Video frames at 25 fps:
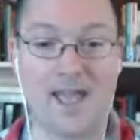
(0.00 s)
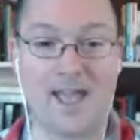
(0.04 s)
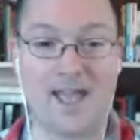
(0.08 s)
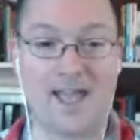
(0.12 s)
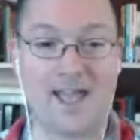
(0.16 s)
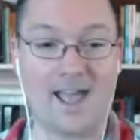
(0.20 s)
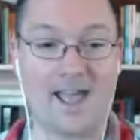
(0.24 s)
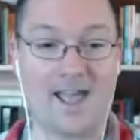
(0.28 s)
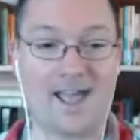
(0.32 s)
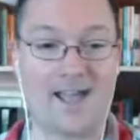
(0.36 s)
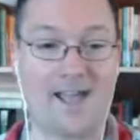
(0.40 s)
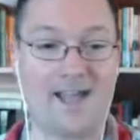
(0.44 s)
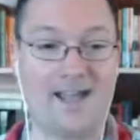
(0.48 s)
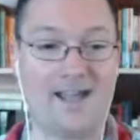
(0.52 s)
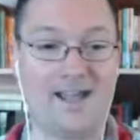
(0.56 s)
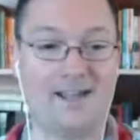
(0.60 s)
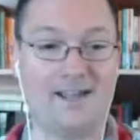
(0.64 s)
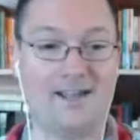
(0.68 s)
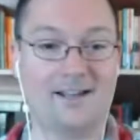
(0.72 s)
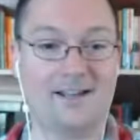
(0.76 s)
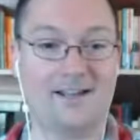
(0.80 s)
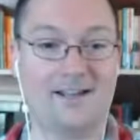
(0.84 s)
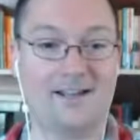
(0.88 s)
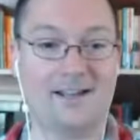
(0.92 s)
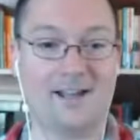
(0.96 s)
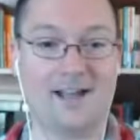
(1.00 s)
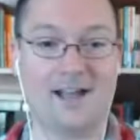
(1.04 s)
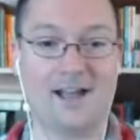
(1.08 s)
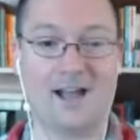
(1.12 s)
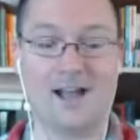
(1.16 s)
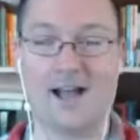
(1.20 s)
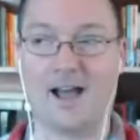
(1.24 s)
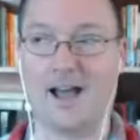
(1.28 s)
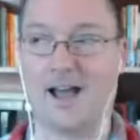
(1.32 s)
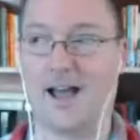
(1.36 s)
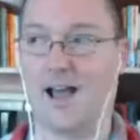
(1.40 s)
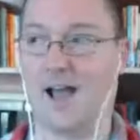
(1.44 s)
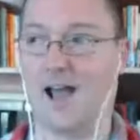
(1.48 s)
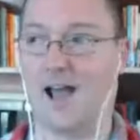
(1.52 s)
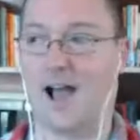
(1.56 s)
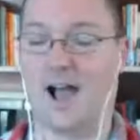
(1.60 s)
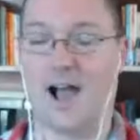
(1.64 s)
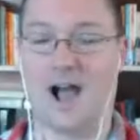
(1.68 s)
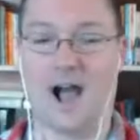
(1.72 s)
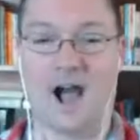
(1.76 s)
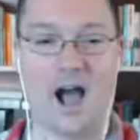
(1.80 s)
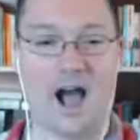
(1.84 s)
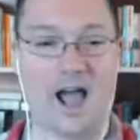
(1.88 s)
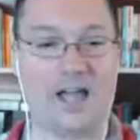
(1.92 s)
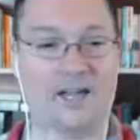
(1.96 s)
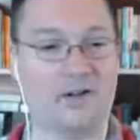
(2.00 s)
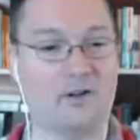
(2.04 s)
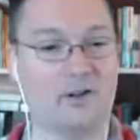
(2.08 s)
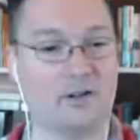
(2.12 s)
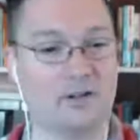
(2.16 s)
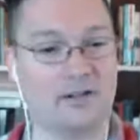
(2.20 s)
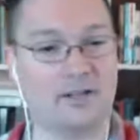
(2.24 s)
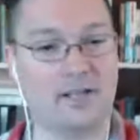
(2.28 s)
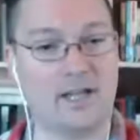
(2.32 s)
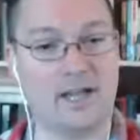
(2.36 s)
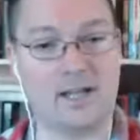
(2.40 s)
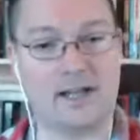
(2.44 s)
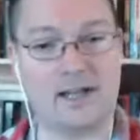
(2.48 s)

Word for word: And I couldn't get an